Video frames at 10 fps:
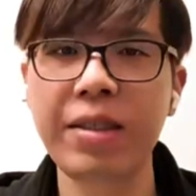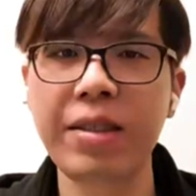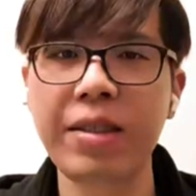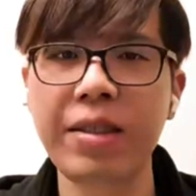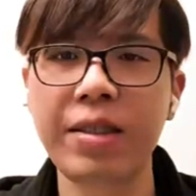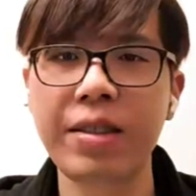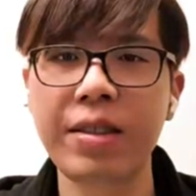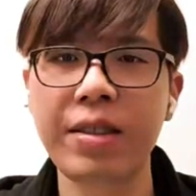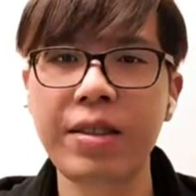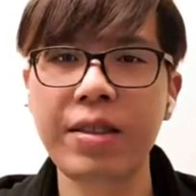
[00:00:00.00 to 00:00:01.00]

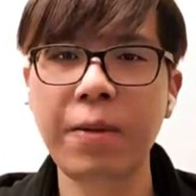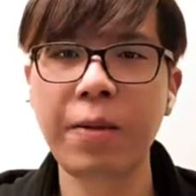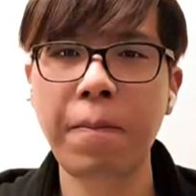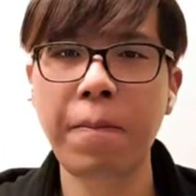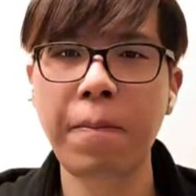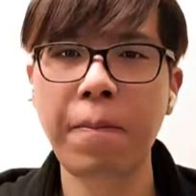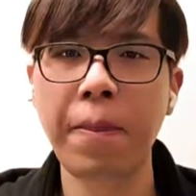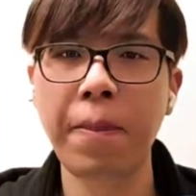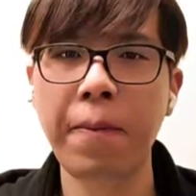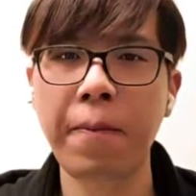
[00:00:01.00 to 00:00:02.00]

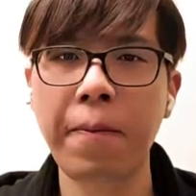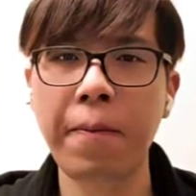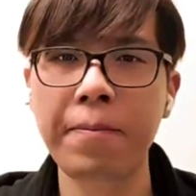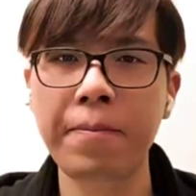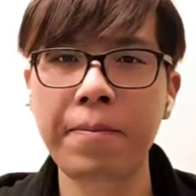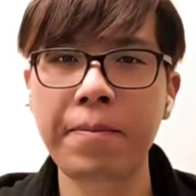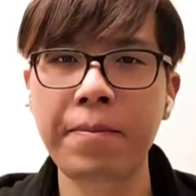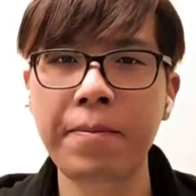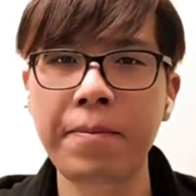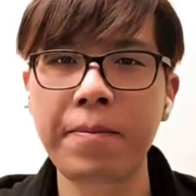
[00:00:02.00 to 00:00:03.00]

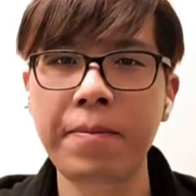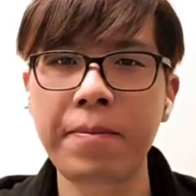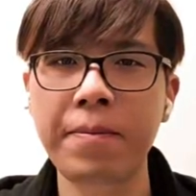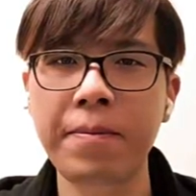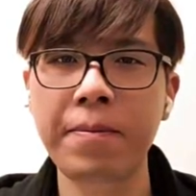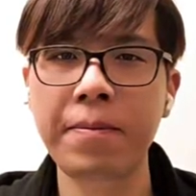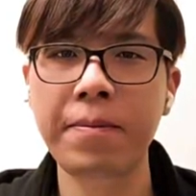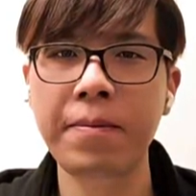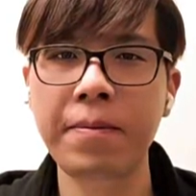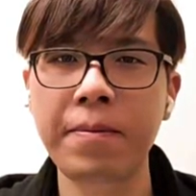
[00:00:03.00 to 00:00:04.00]

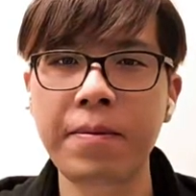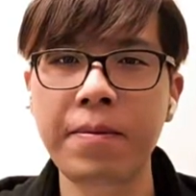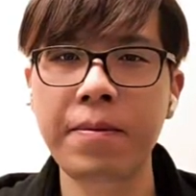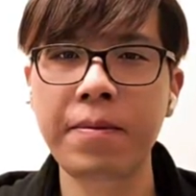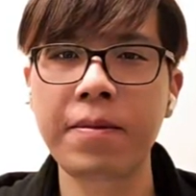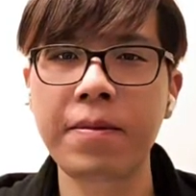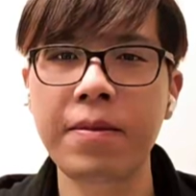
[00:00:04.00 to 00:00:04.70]
Nothing is said.